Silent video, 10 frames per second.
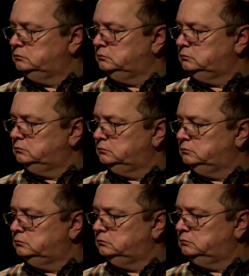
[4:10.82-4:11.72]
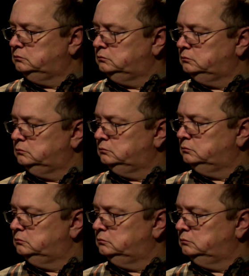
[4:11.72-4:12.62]

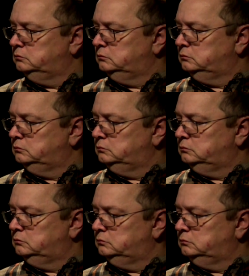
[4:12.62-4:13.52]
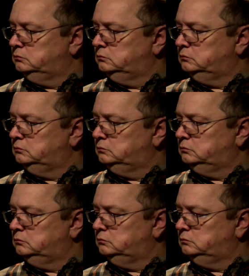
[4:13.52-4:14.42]

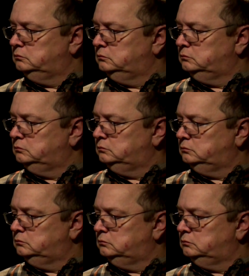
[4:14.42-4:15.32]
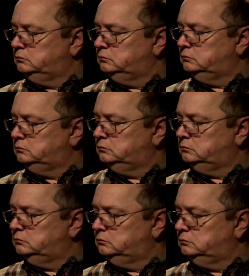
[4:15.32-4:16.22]

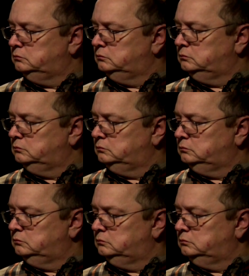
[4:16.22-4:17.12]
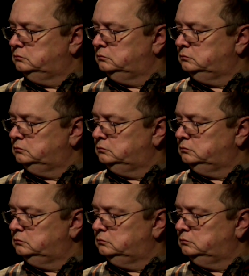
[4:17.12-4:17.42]
This person isn't speaking.